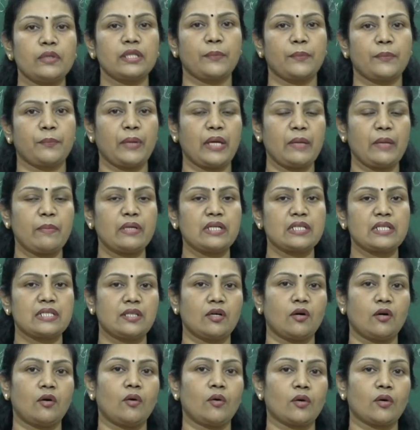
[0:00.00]
the payments
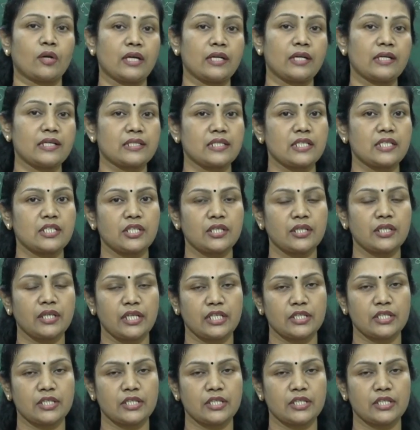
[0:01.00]
the organization